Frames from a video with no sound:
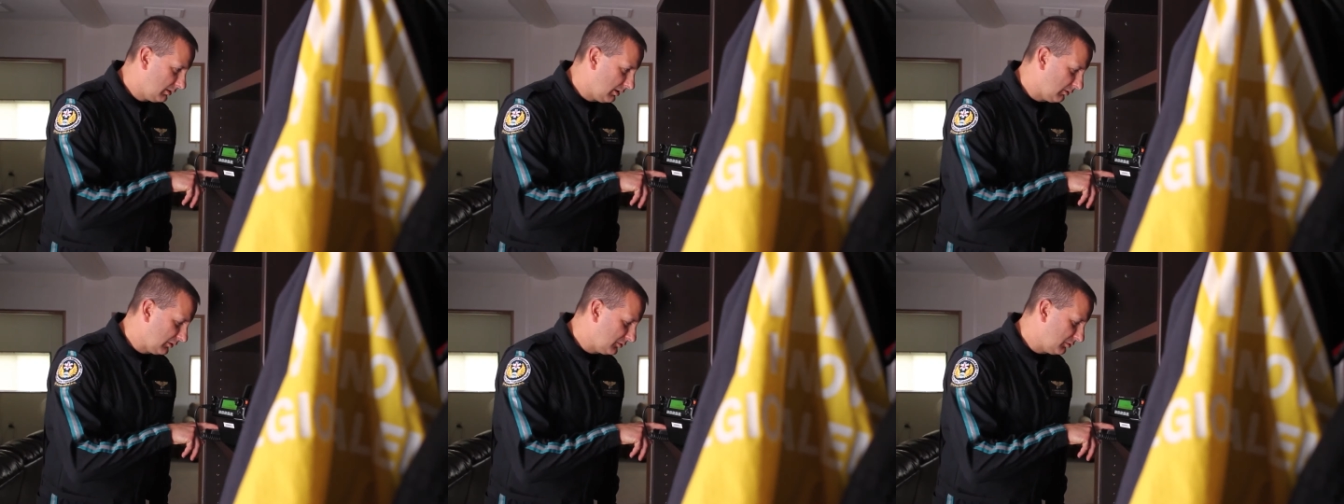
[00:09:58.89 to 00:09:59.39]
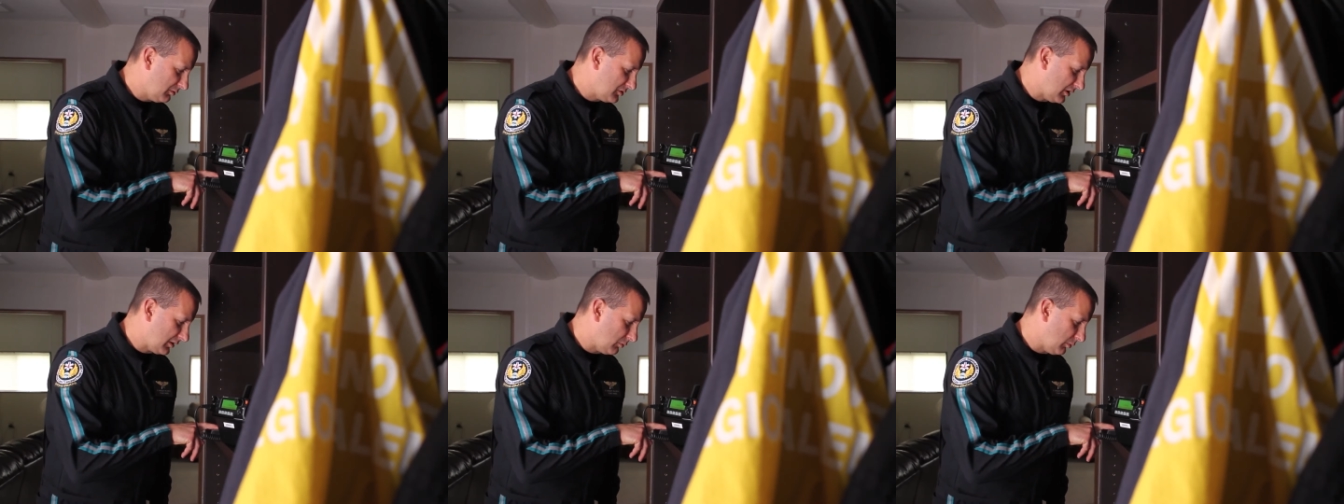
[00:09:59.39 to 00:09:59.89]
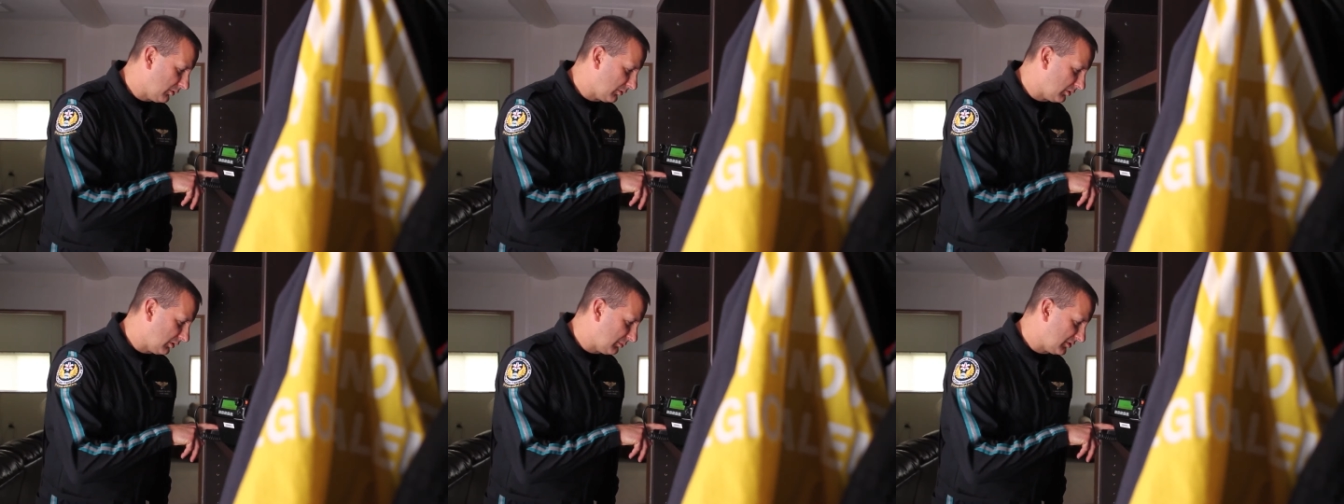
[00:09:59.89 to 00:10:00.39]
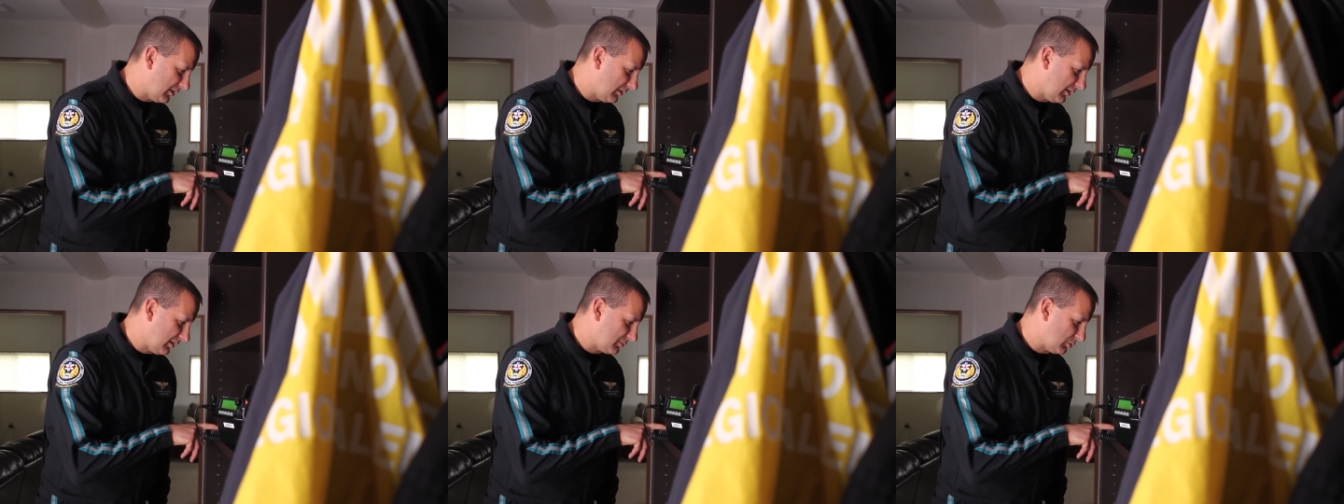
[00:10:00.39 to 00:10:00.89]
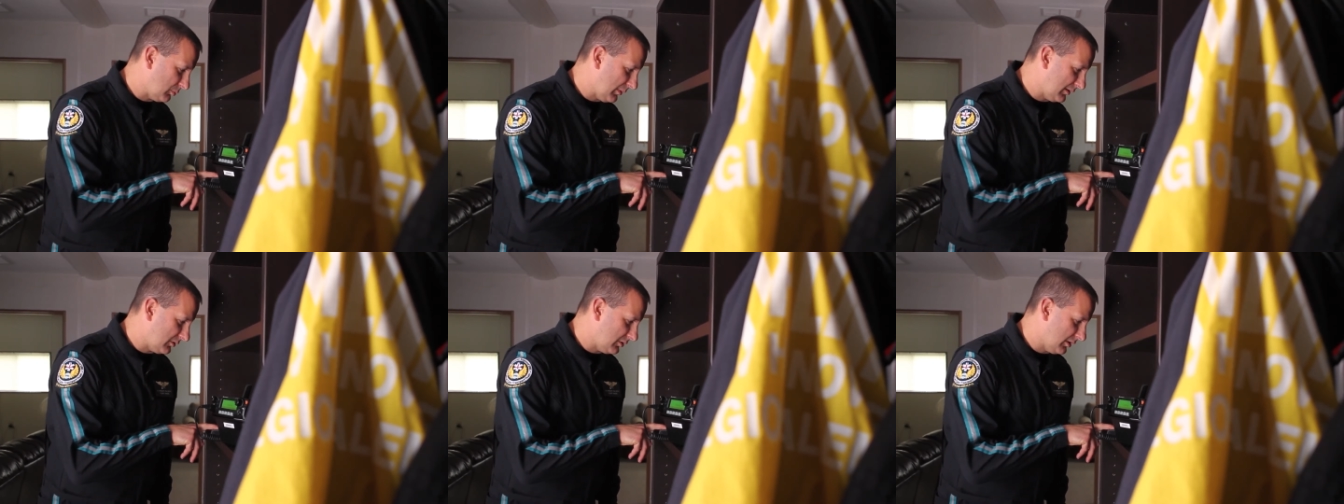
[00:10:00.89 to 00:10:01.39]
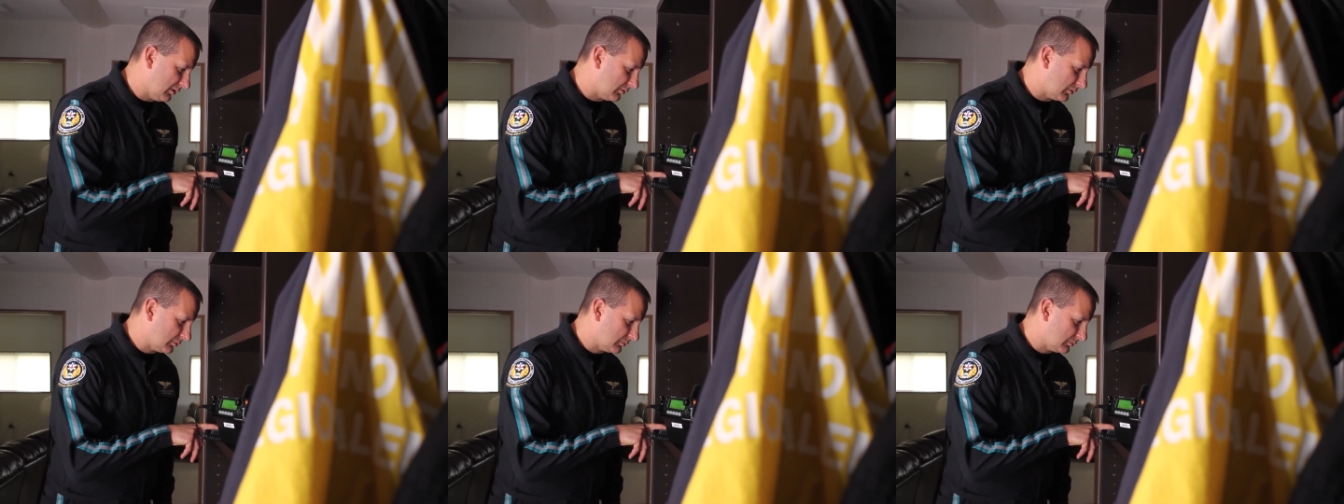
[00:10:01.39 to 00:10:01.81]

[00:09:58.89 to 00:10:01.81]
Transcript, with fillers: Airlink two is checking the weather, Columbus County Hospital, back to New Hanover.